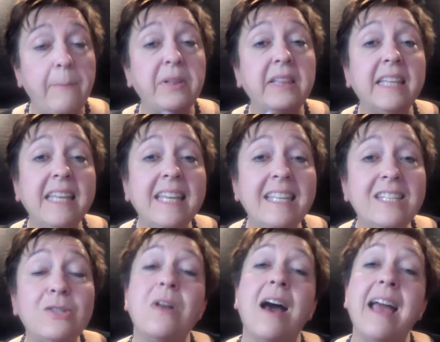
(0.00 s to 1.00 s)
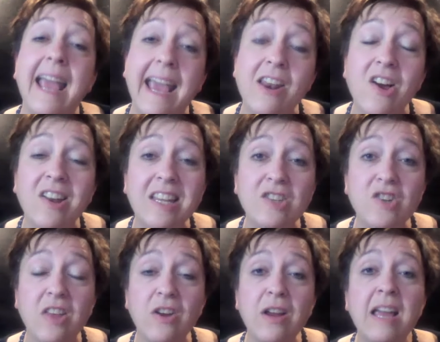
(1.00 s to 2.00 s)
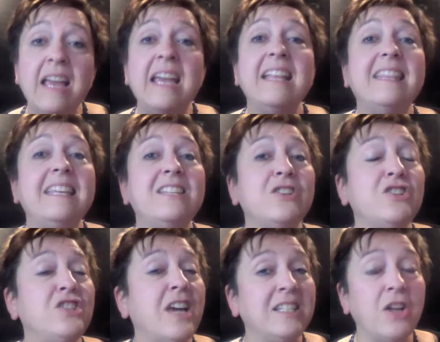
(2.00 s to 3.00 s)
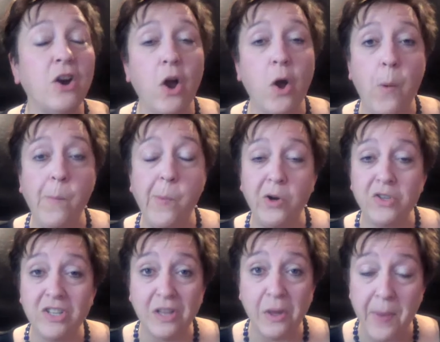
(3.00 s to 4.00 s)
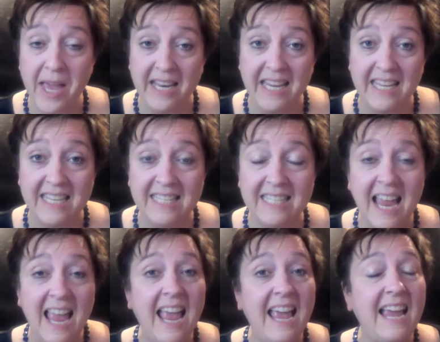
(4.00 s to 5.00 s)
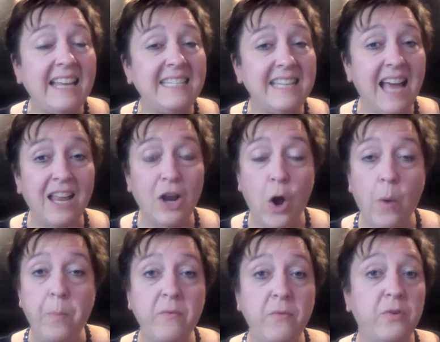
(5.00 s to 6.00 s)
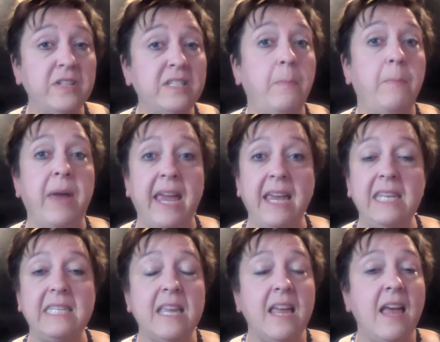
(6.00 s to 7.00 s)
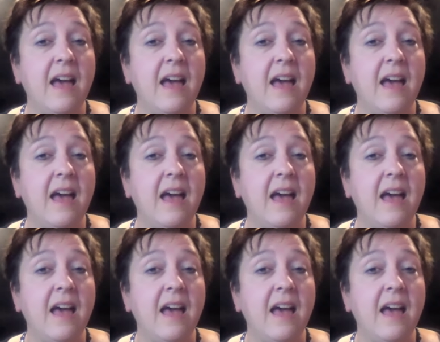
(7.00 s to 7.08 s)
Please do not hate on each other. These are just our own personal opinions. It's not open for debate.